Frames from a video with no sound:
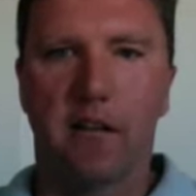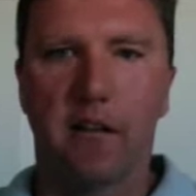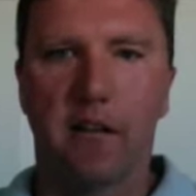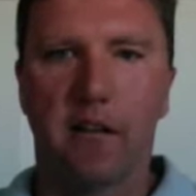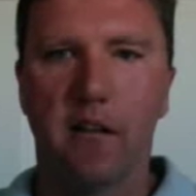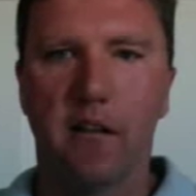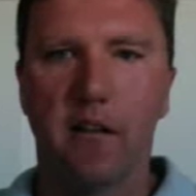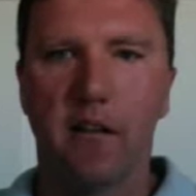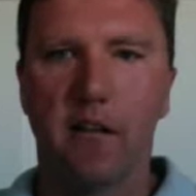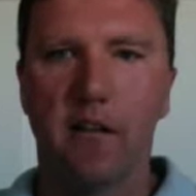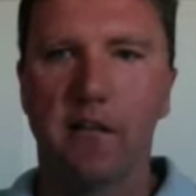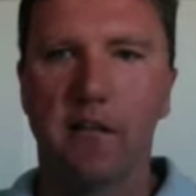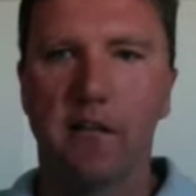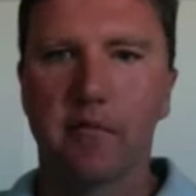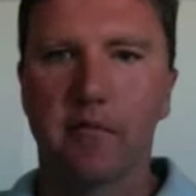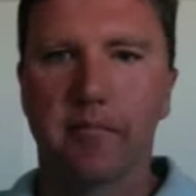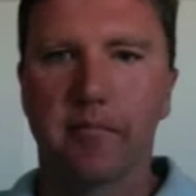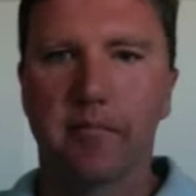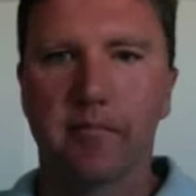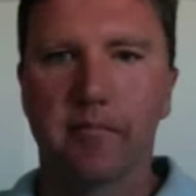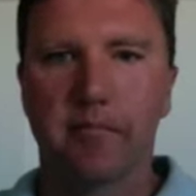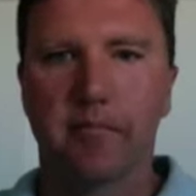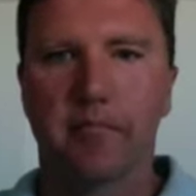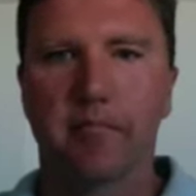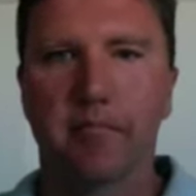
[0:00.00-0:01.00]
the
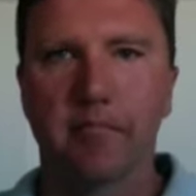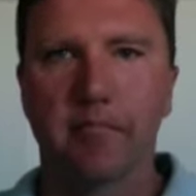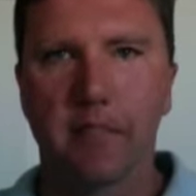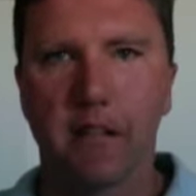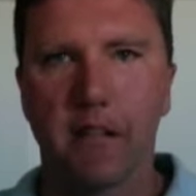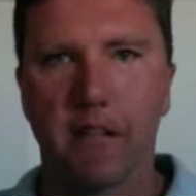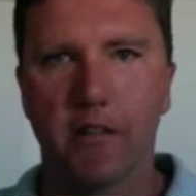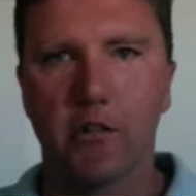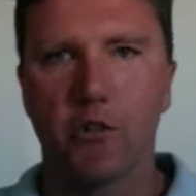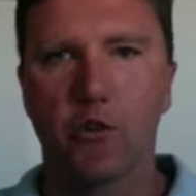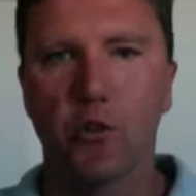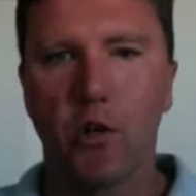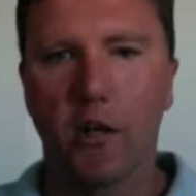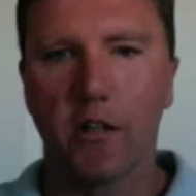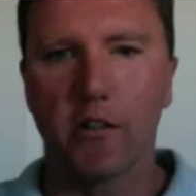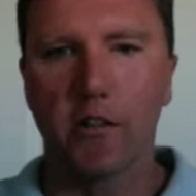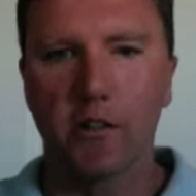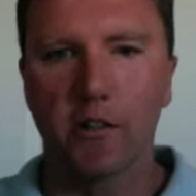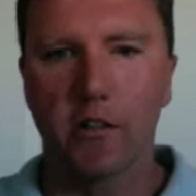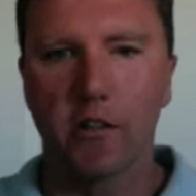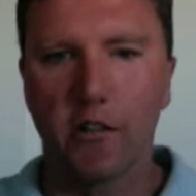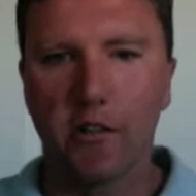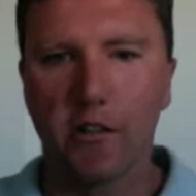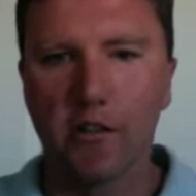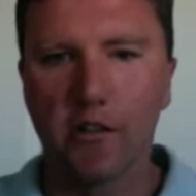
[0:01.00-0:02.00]

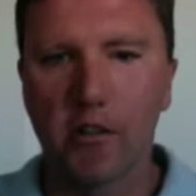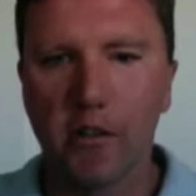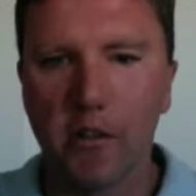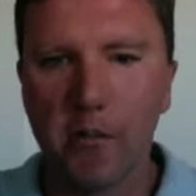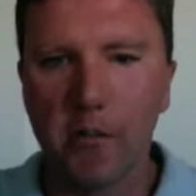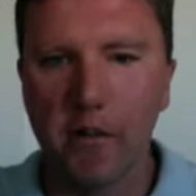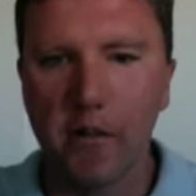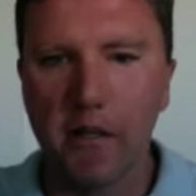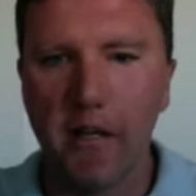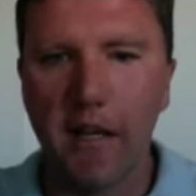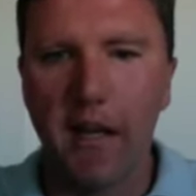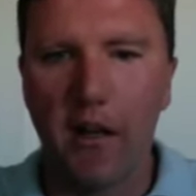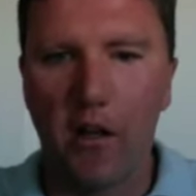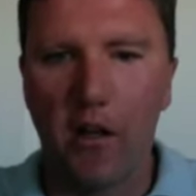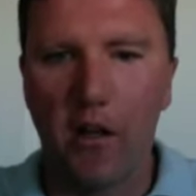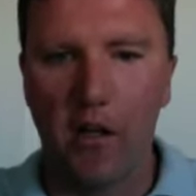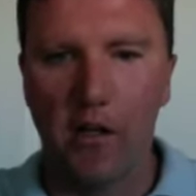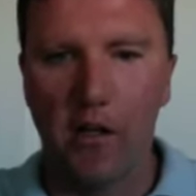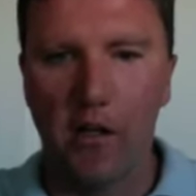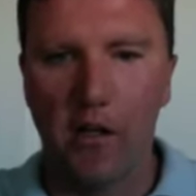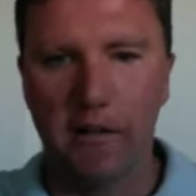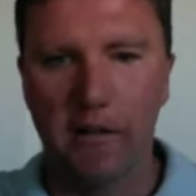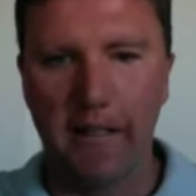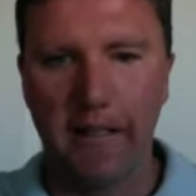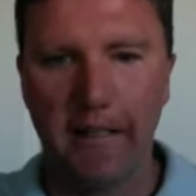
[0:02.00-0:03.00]
structure to determine
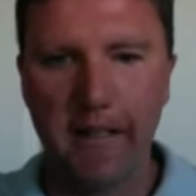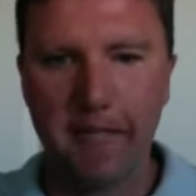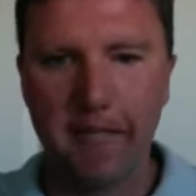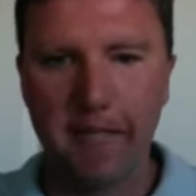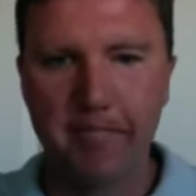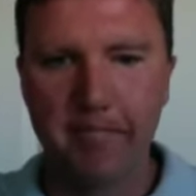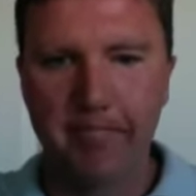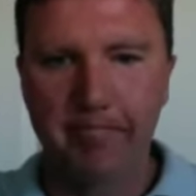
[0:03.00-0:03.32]
LRE.